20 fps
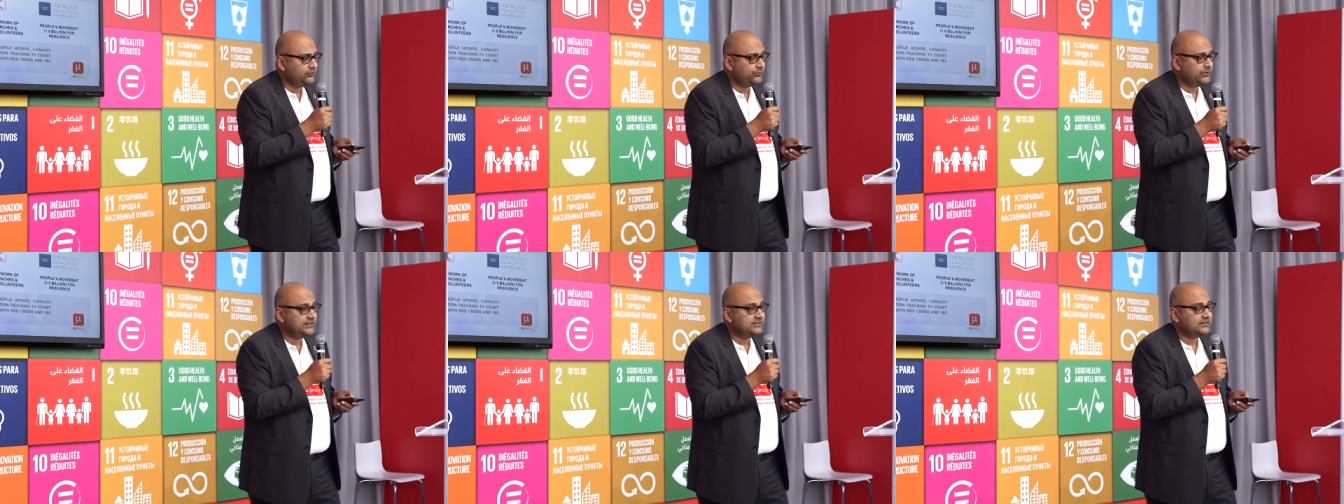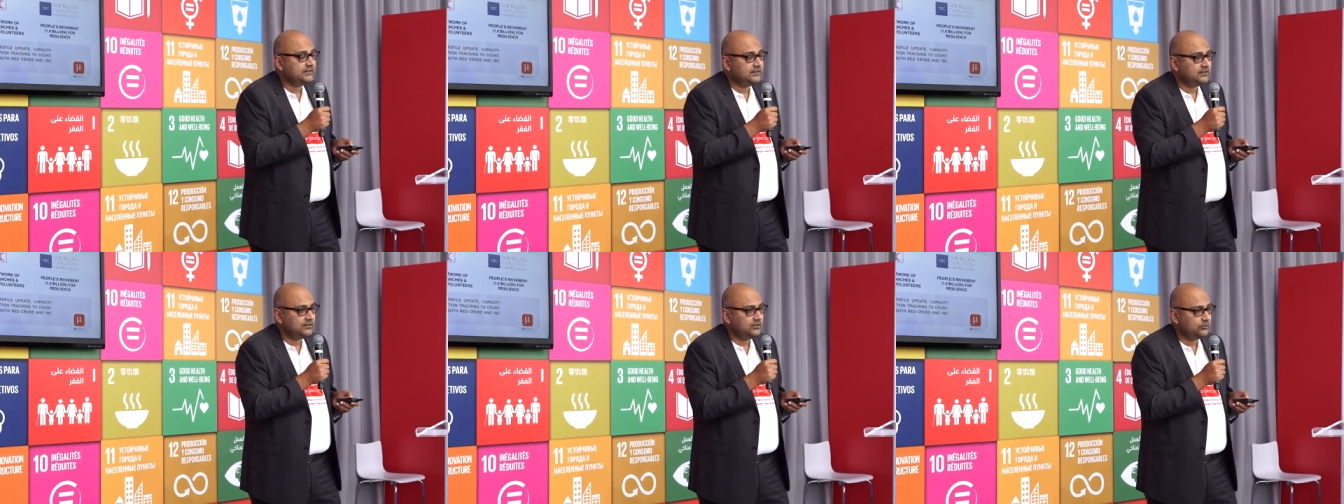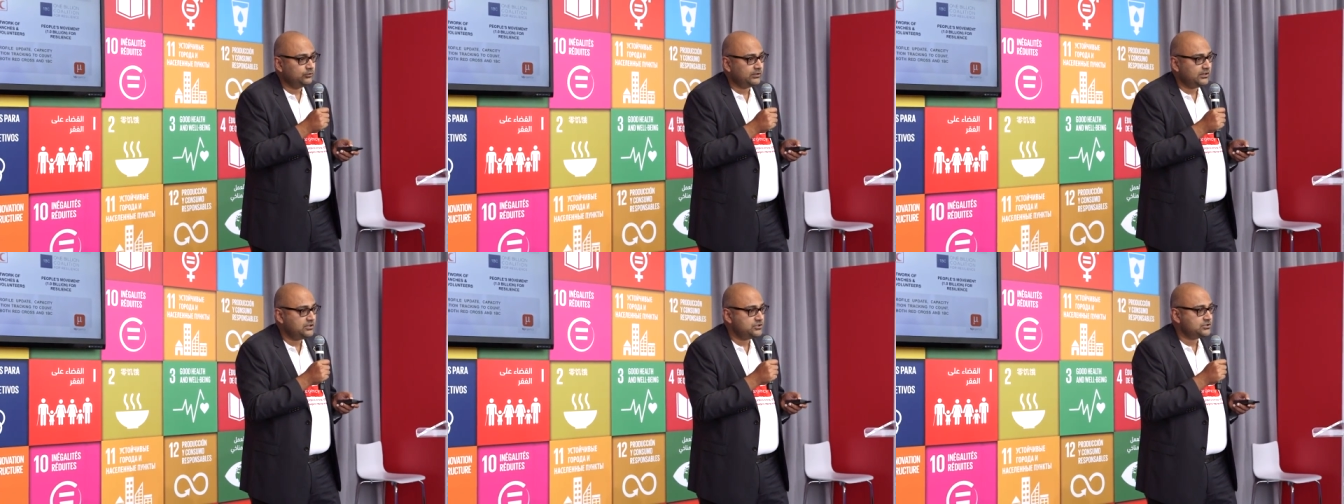physical
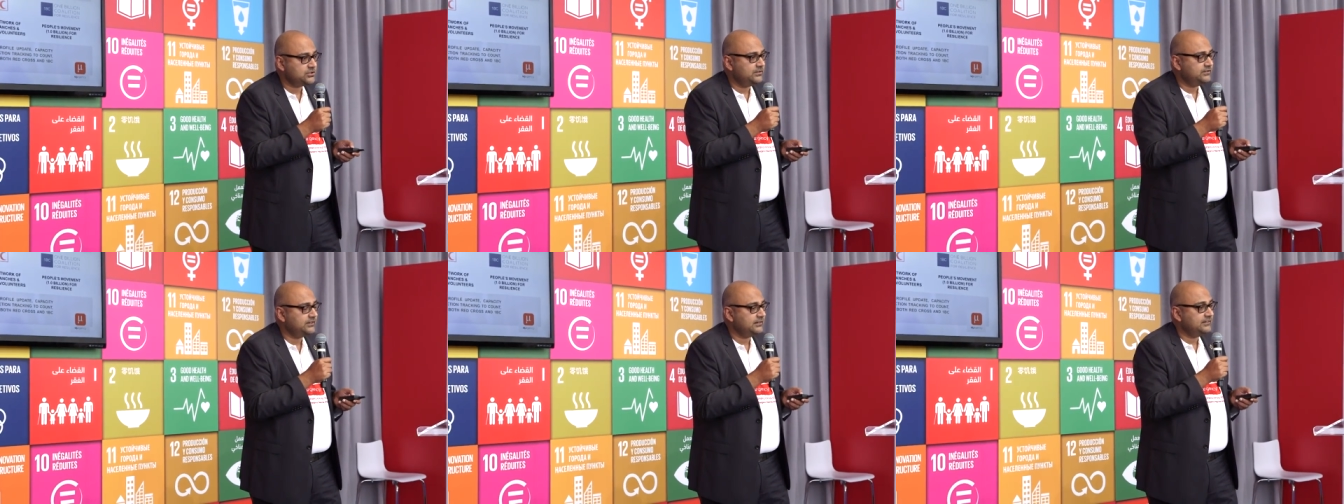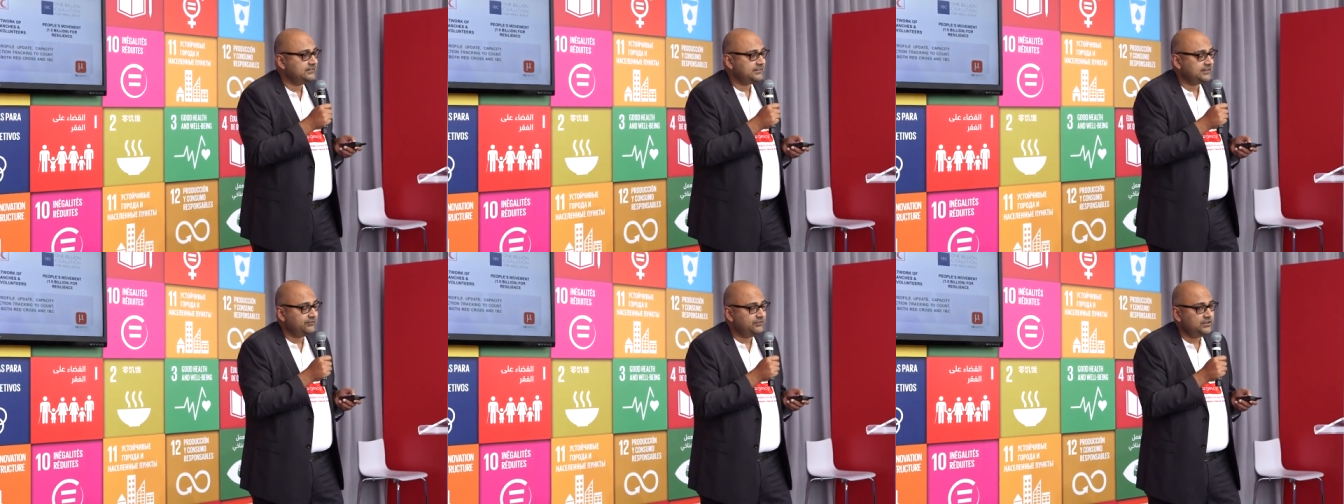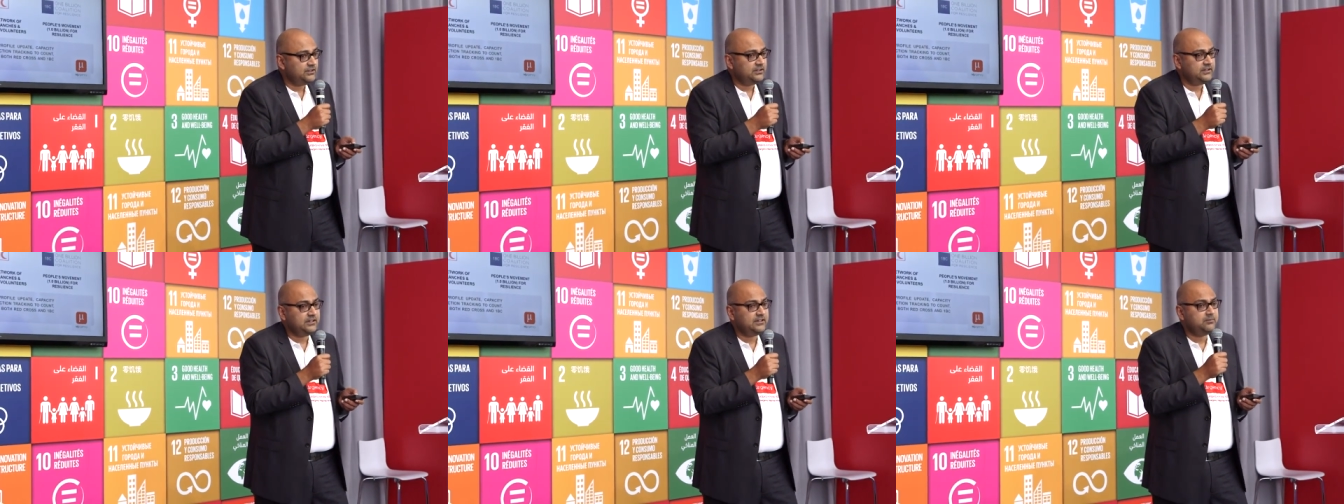locations and
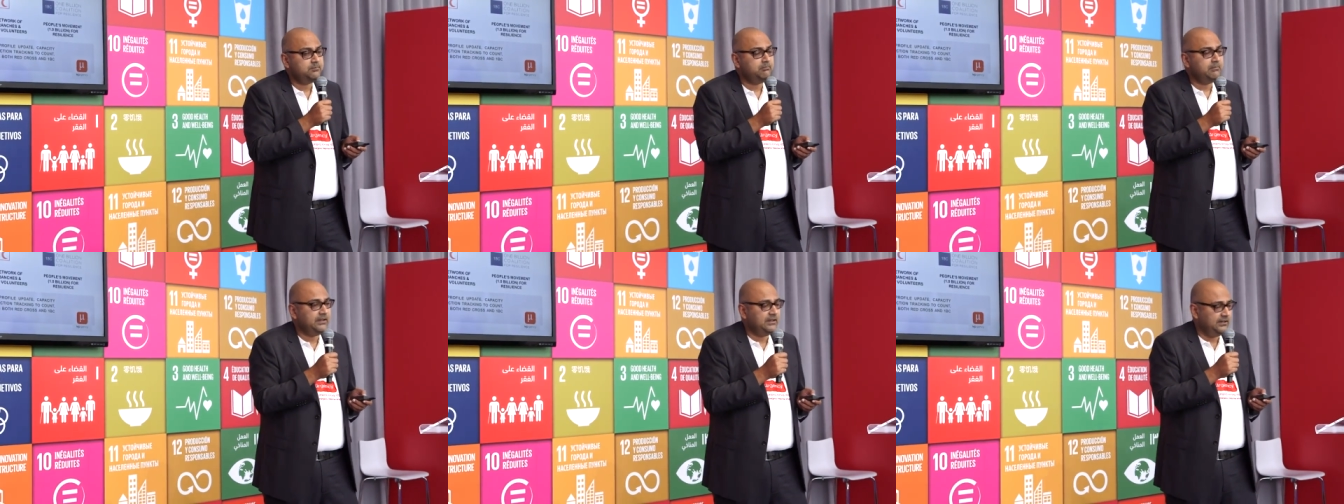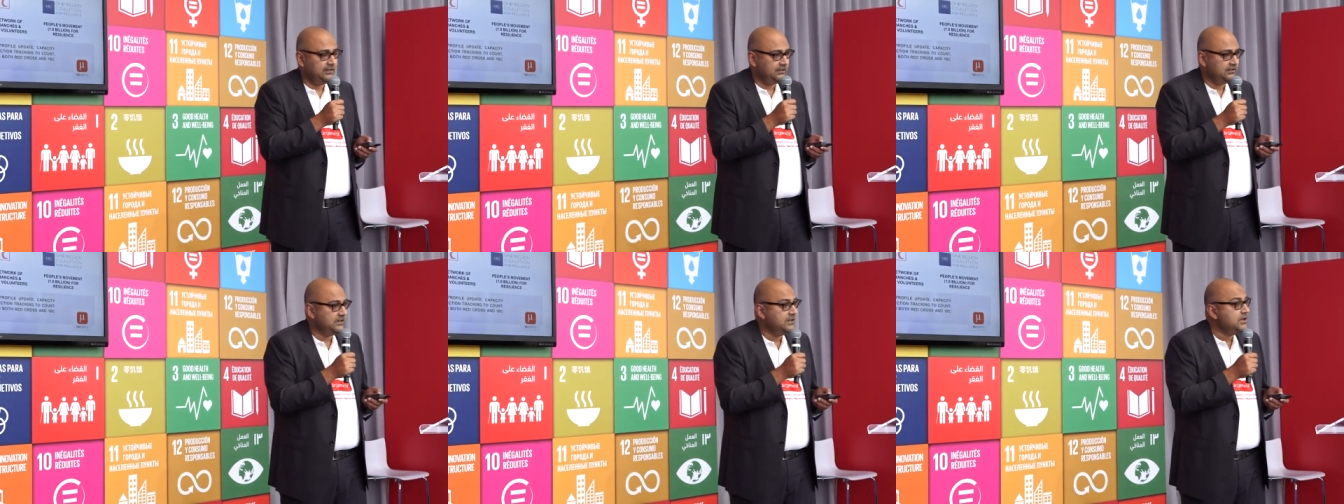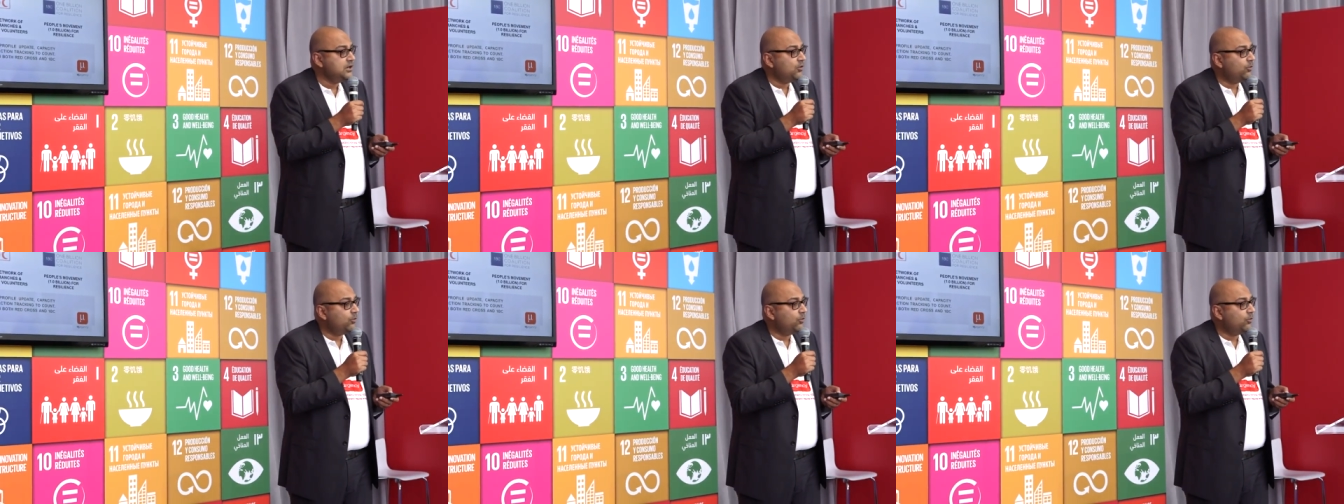17 million